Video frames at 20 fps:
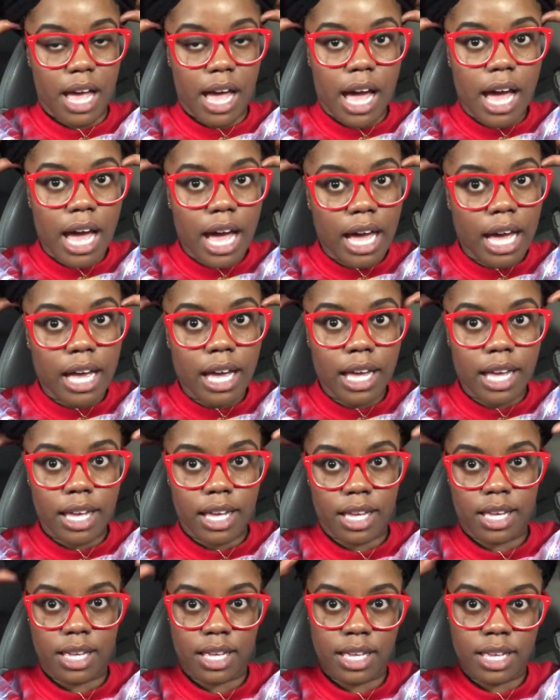
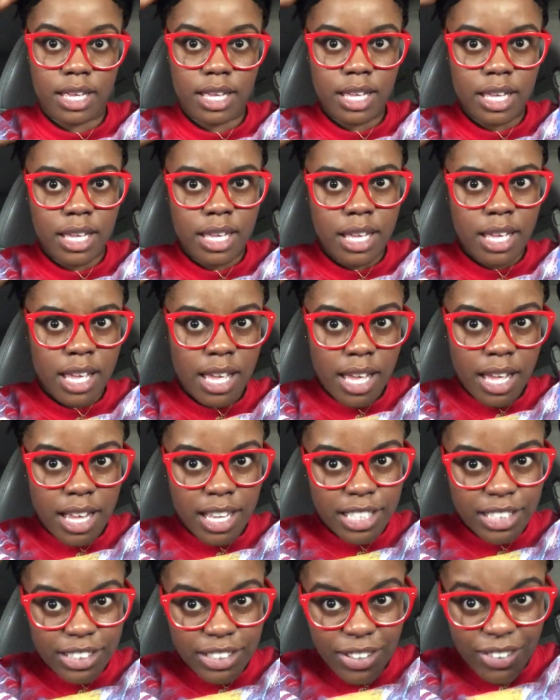I
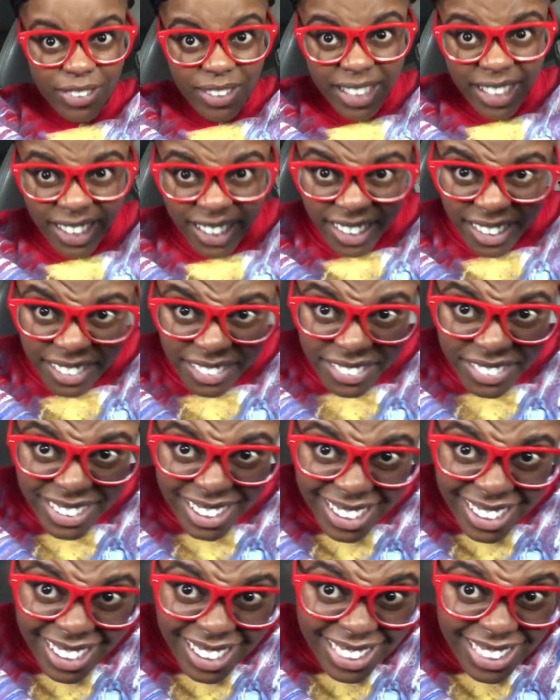don't have
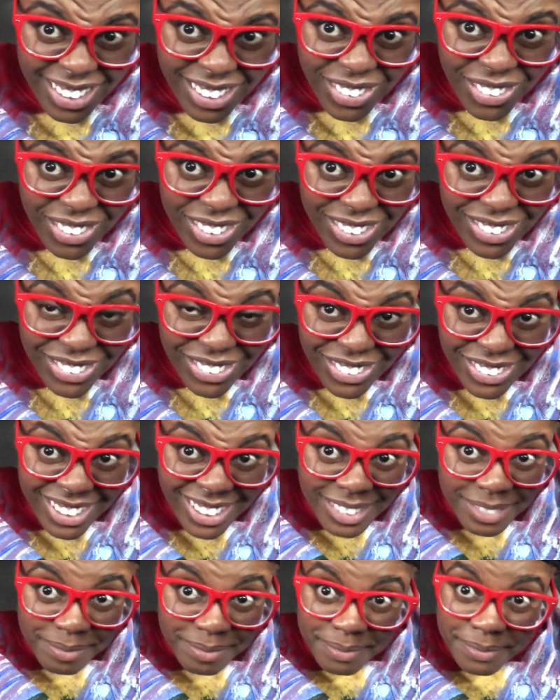nothing going
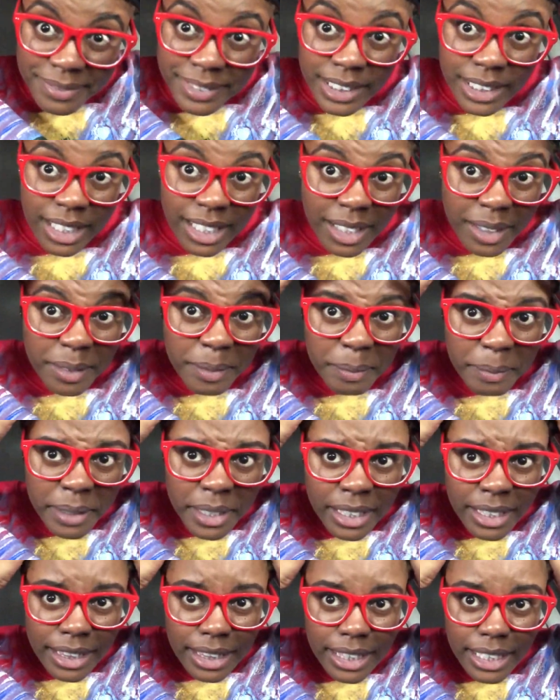on,
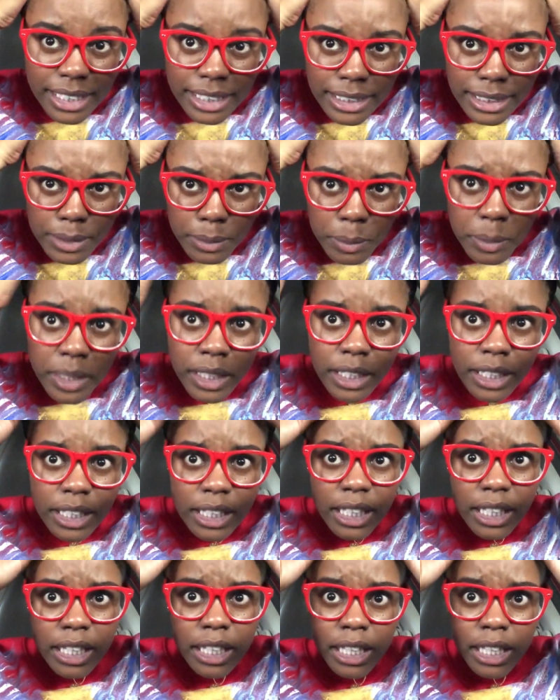but this week